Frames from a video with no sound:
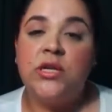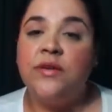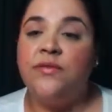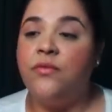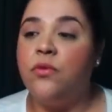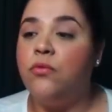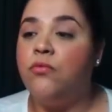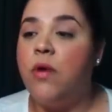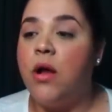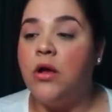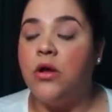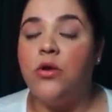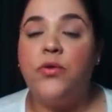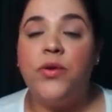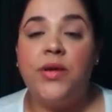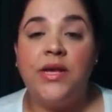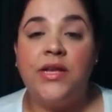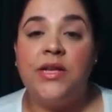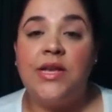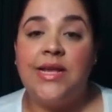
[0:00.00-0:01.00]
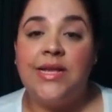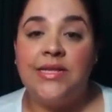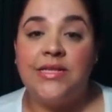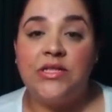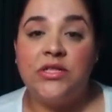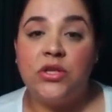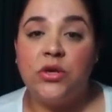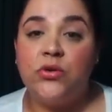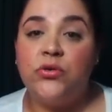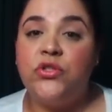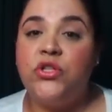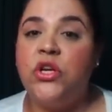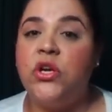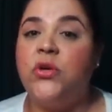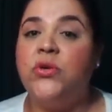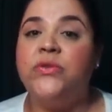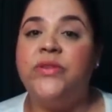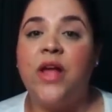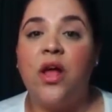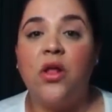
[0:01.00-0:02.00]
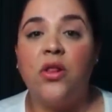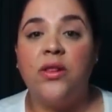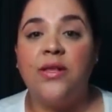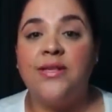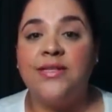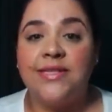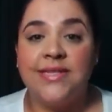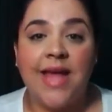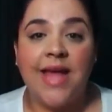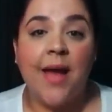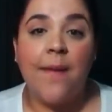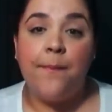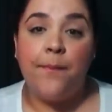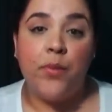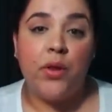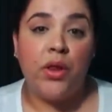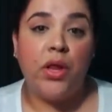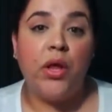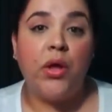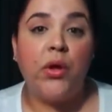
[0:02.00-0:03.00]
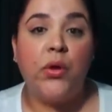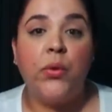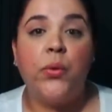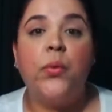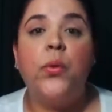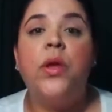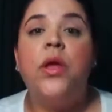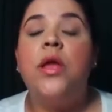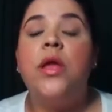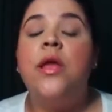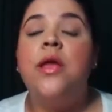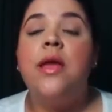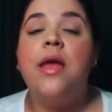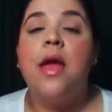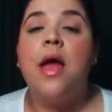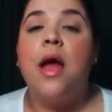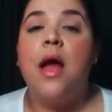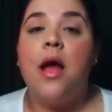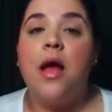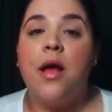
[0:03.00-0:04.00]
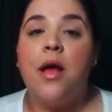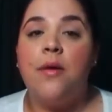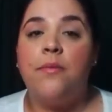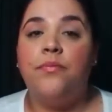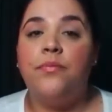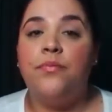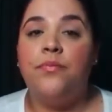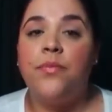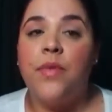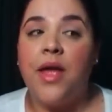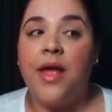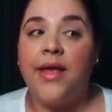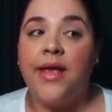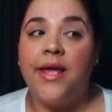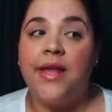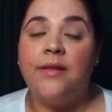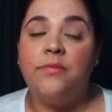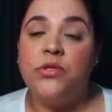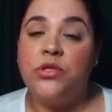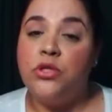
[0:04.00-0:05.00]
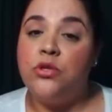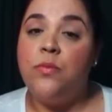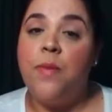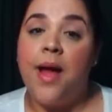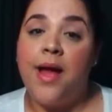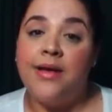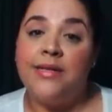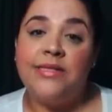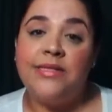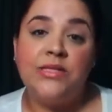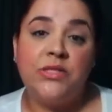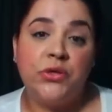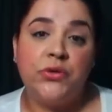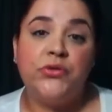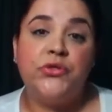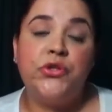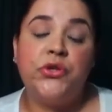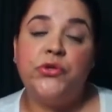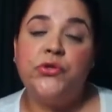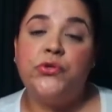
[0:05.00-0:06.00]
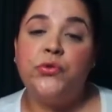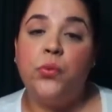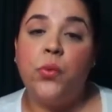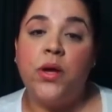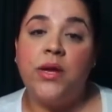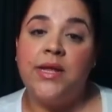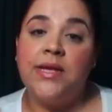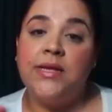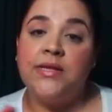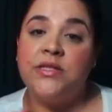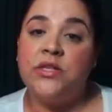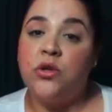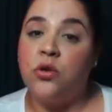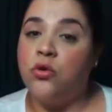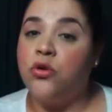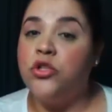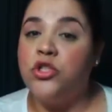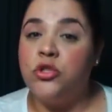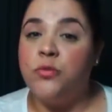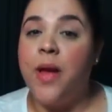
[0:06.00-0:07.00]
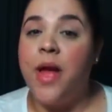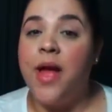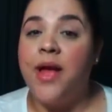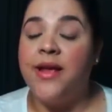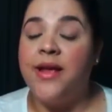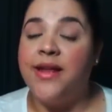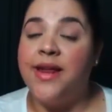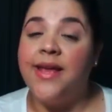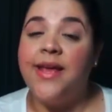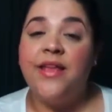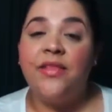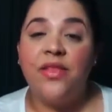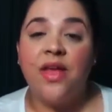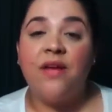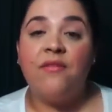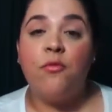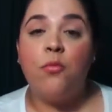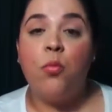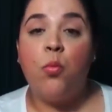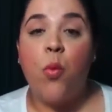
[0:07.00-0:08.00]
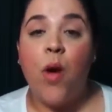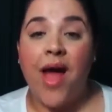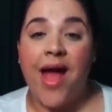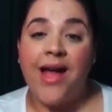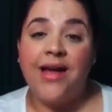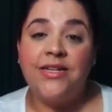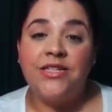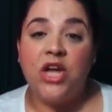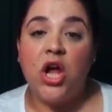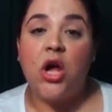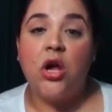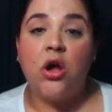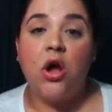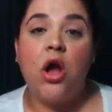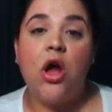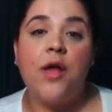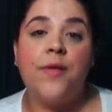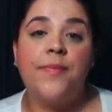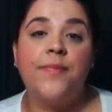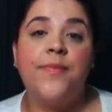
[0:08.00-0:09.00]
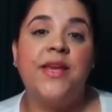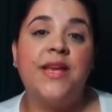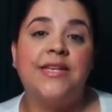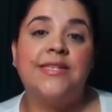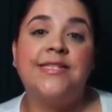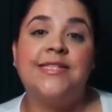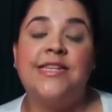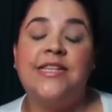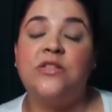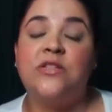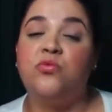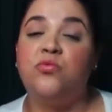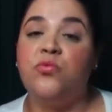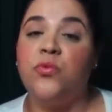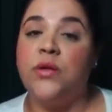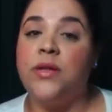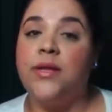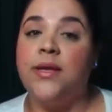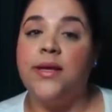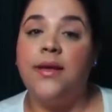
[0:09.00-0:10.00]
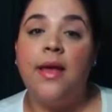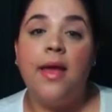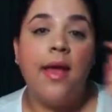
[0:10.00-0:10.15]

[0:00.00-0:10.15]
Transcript: for Rocco. He eats sojos. I'll list that below. I get him 2 bags of sojos. One is an orange bag, and I get that from wag.com because it is really,